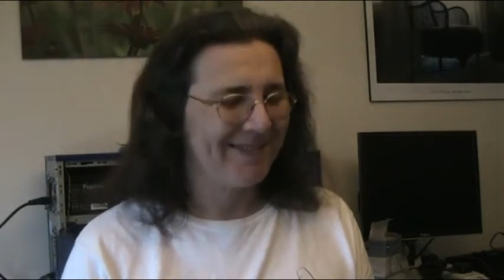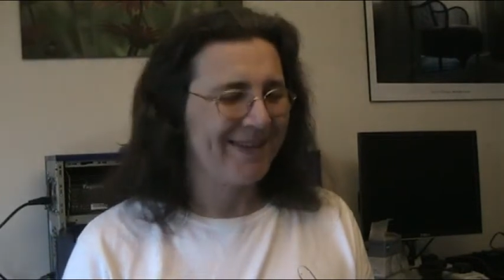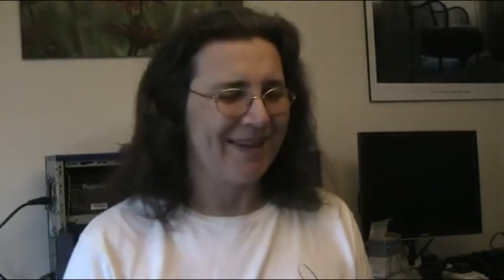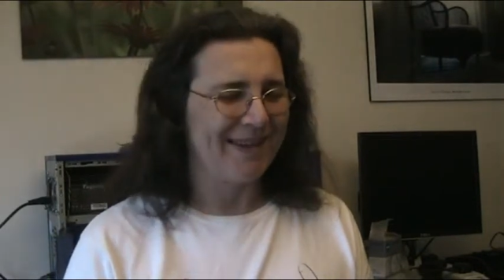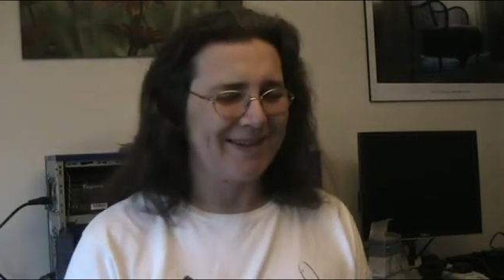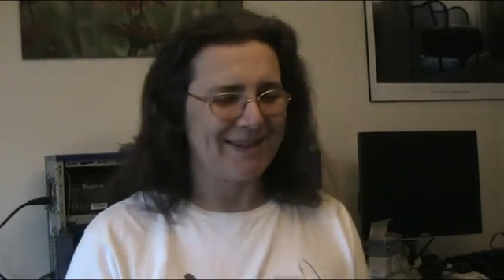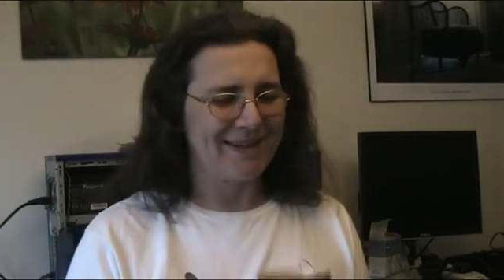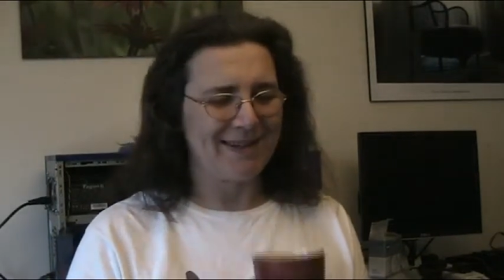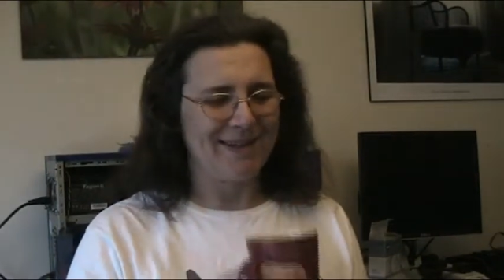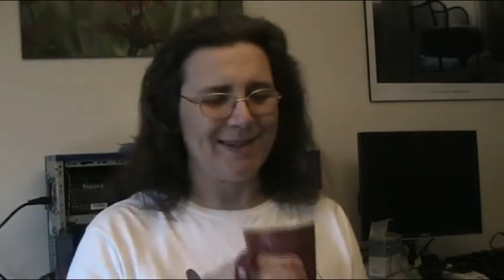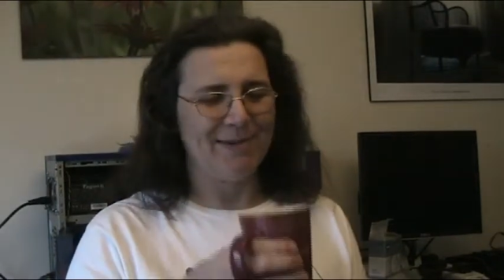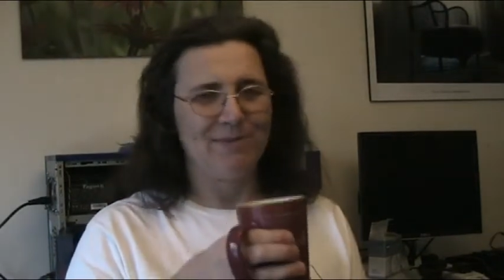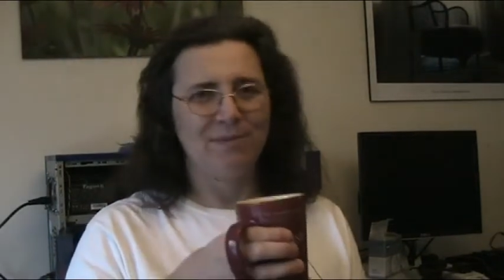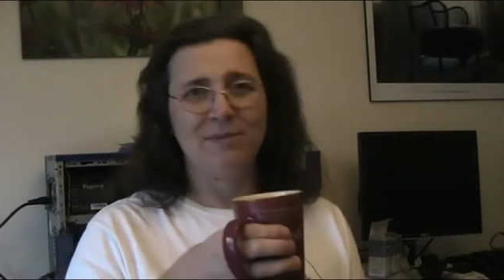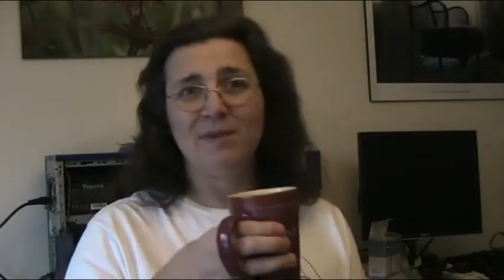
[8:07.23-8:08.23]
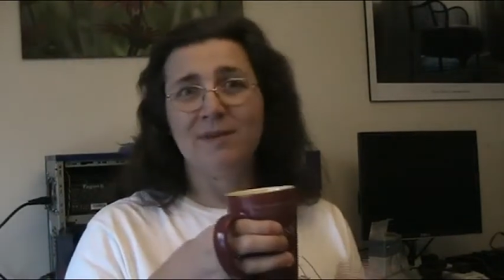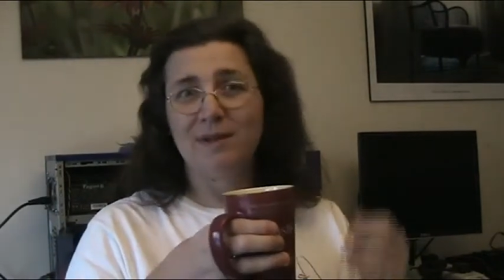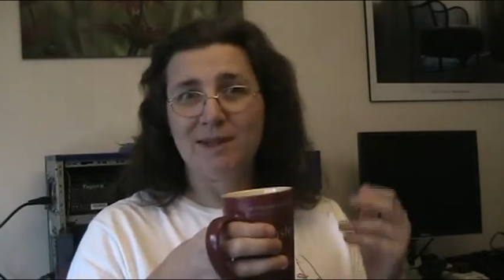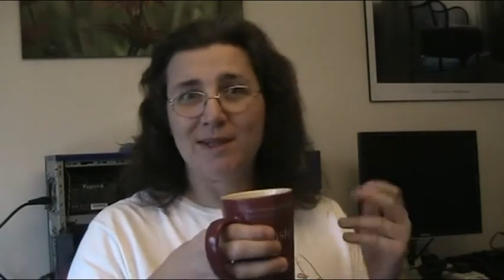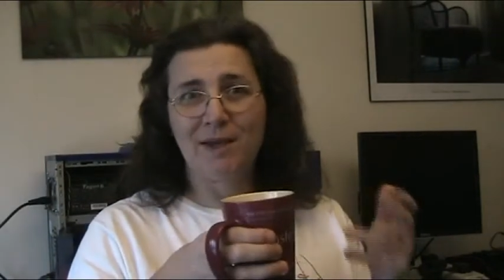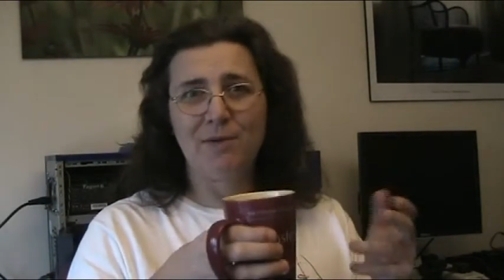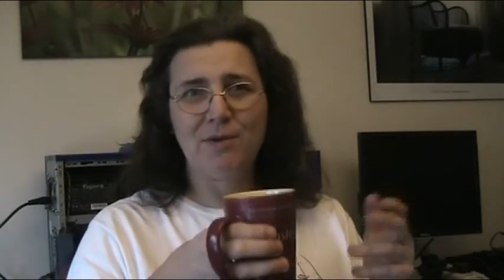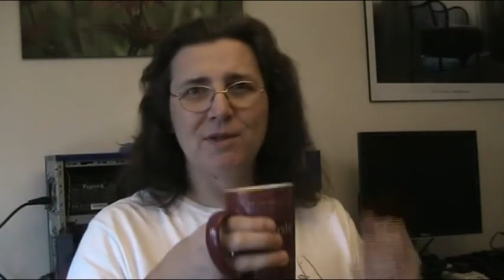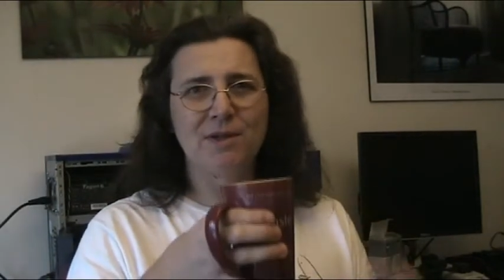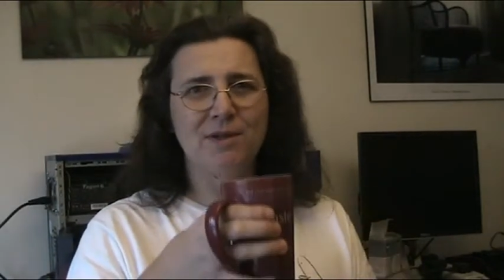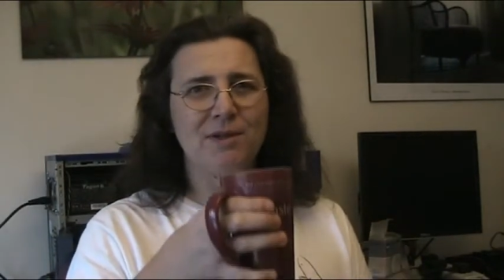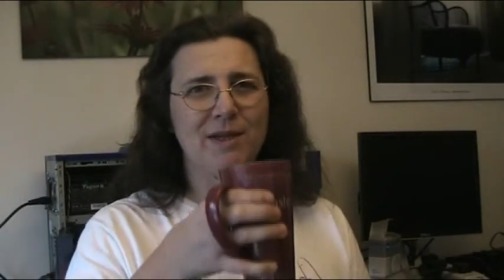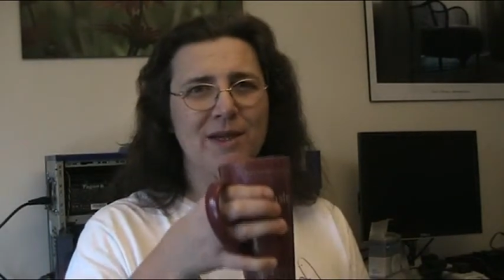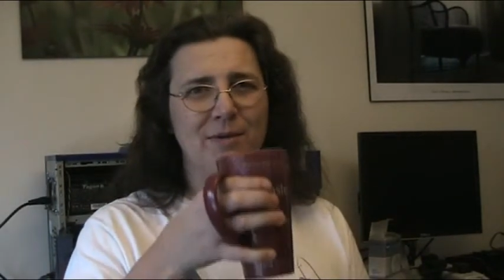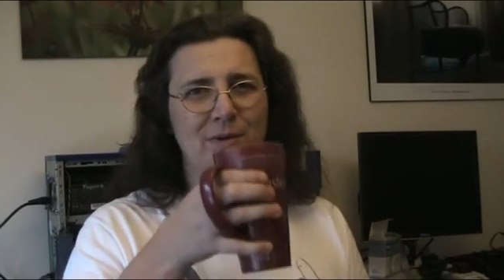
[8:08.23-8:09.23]
Exactly. Now you're
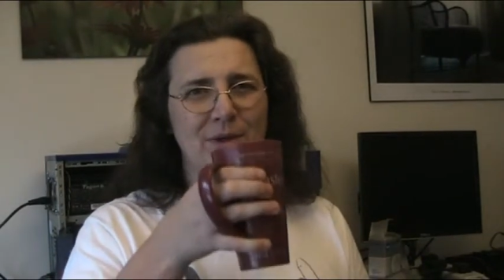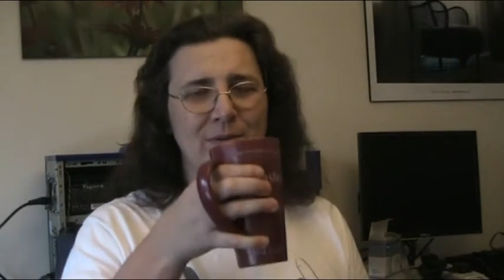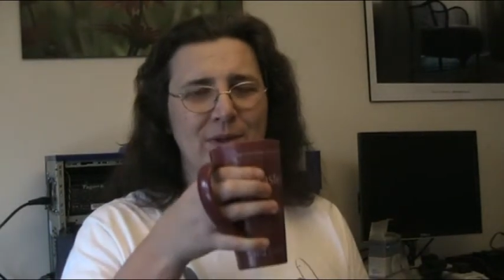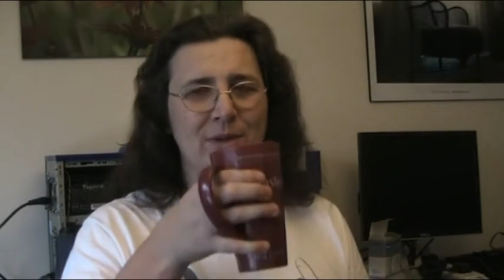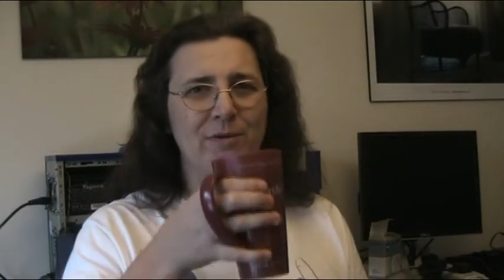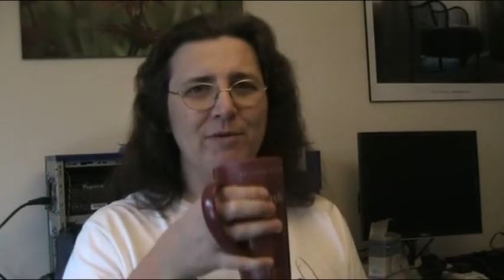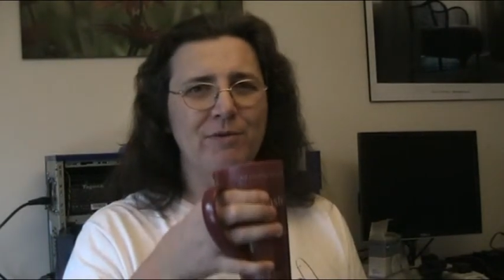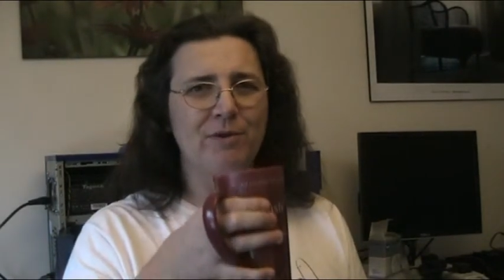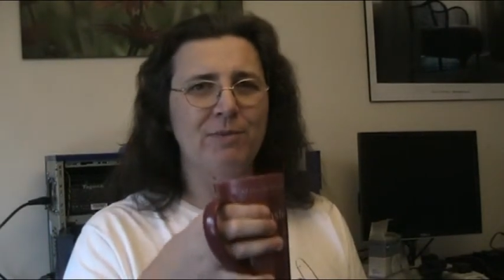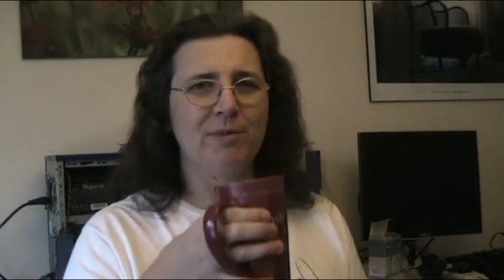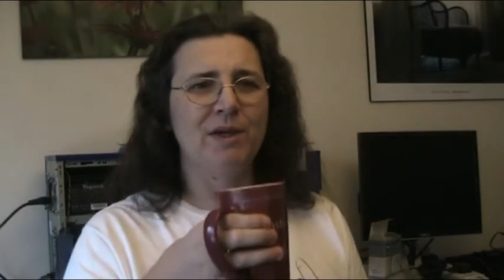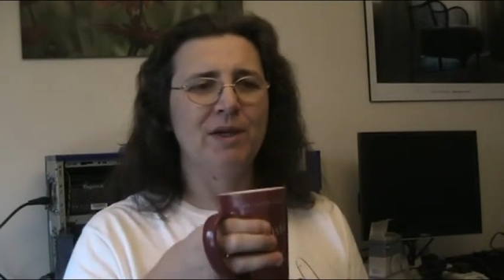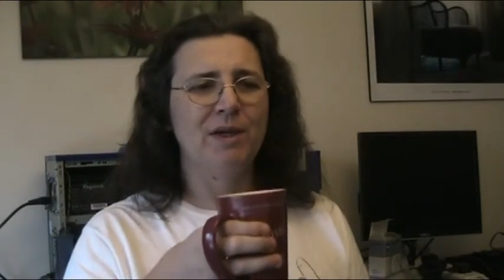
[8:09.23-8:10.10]
starting to get where I'm coming from.